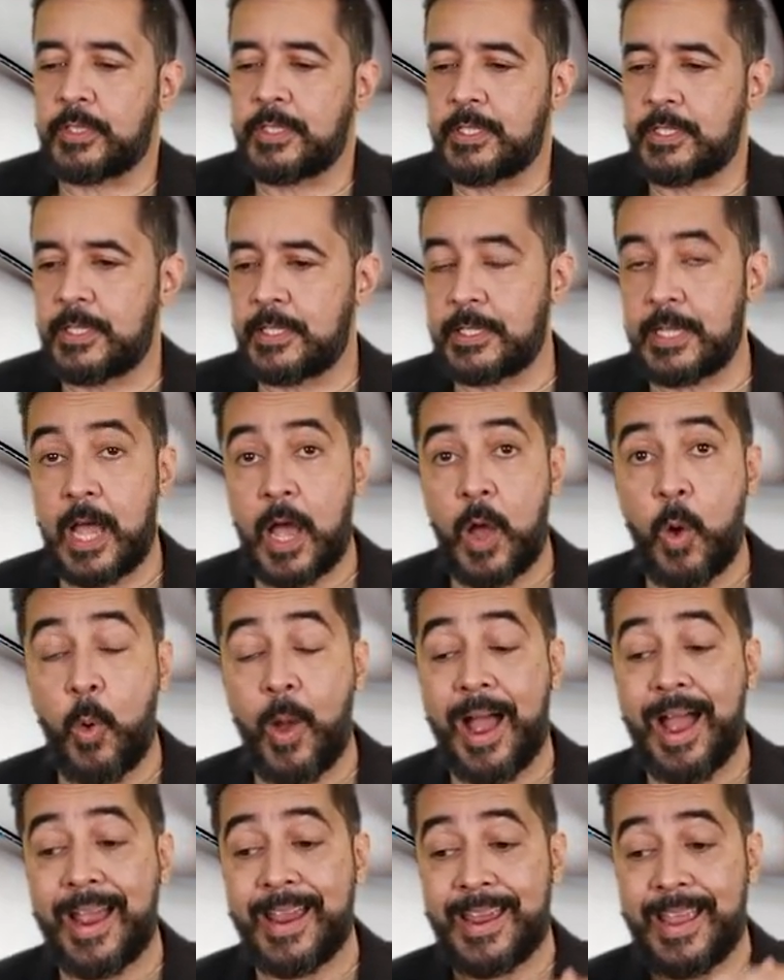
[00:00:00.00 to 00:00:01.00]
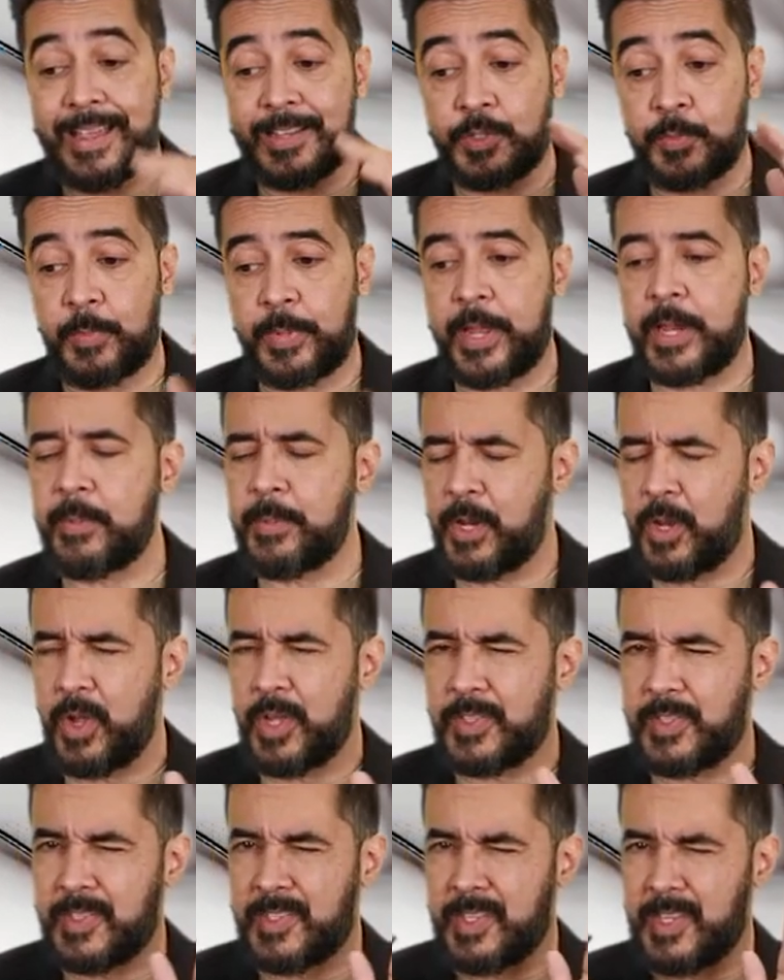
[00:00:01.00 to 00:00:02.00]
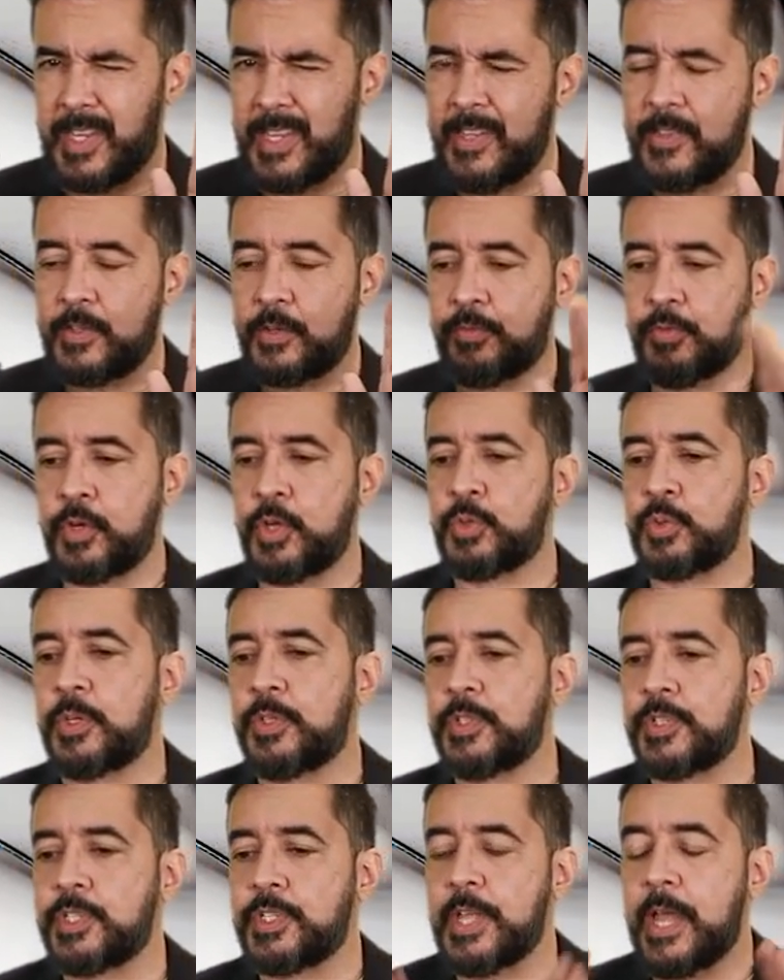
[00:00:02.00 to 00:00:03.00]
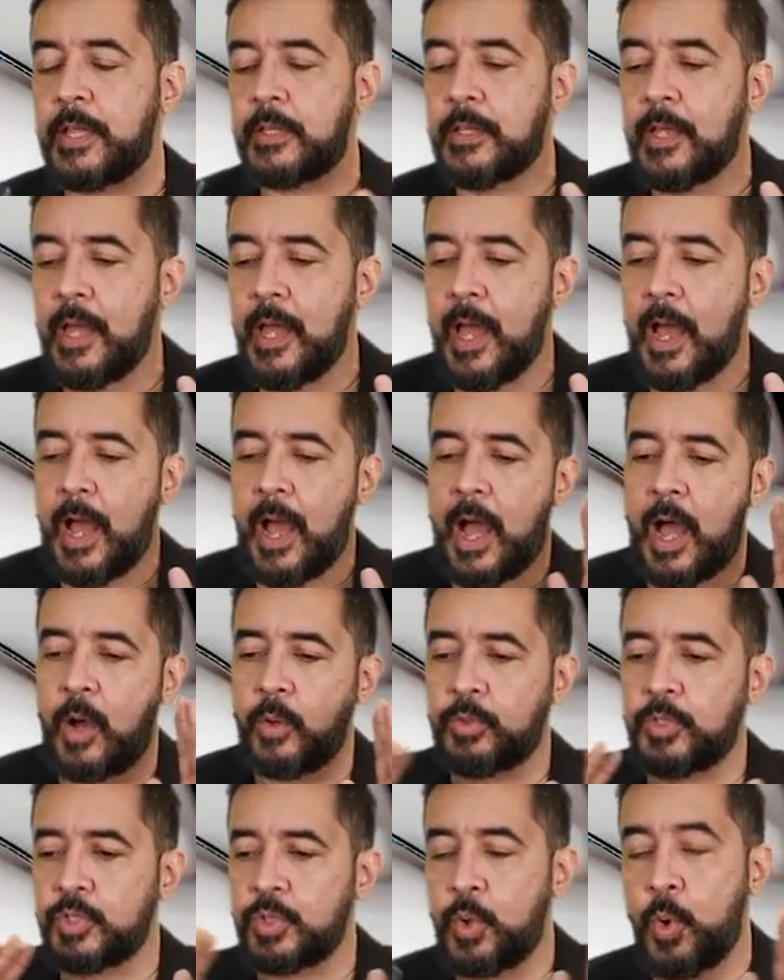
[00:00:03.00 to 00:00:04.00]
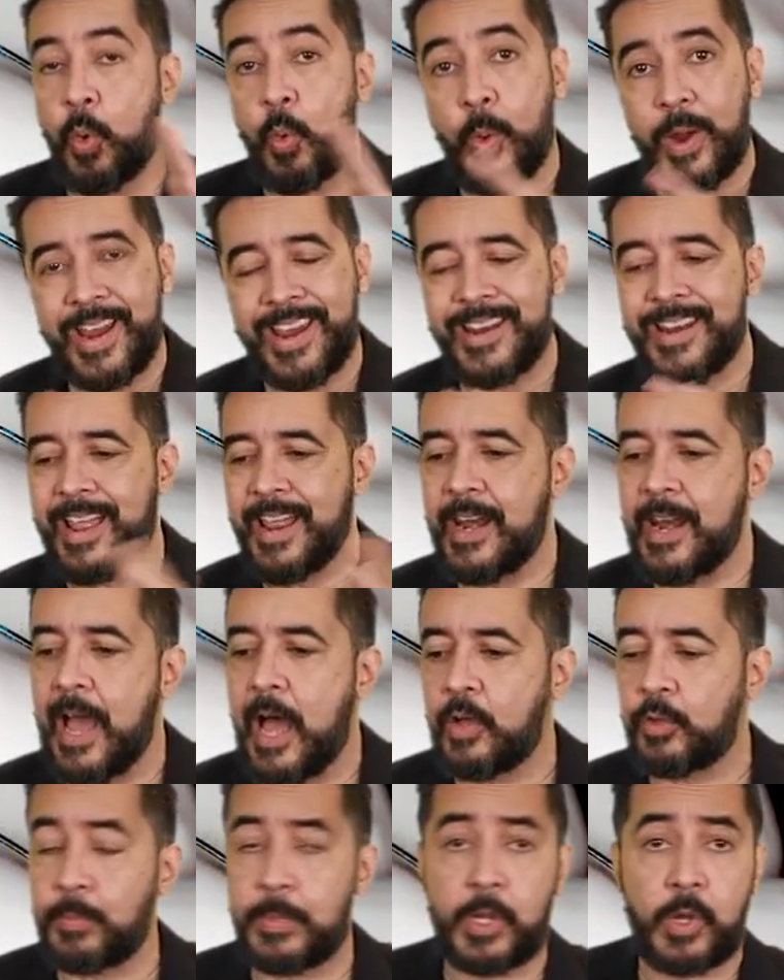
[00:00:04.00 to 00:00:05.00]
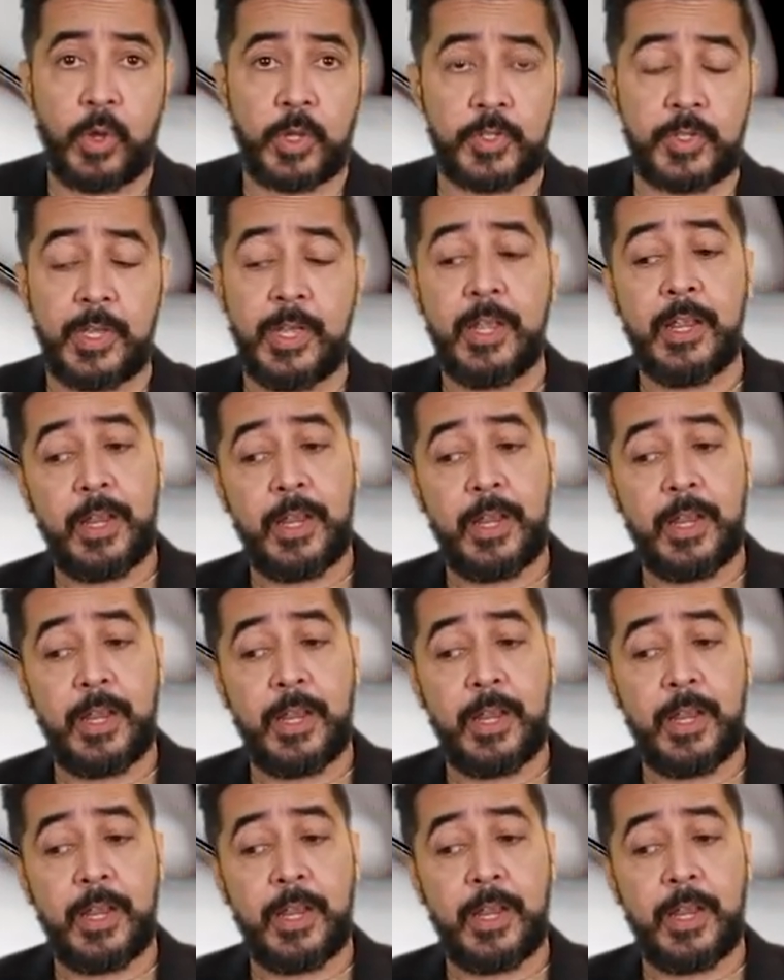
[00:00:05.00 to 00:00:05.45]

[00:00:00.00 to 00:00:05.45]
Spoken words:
This is how I explain because it's easier for you to understand how this go in and out, because